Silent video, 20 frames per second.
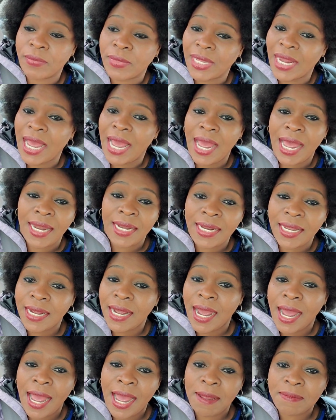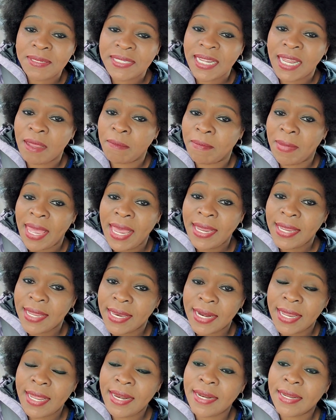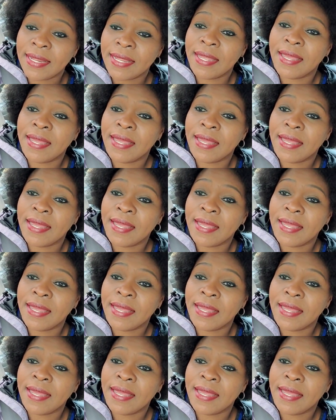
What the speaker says: the handicaps, they're making it.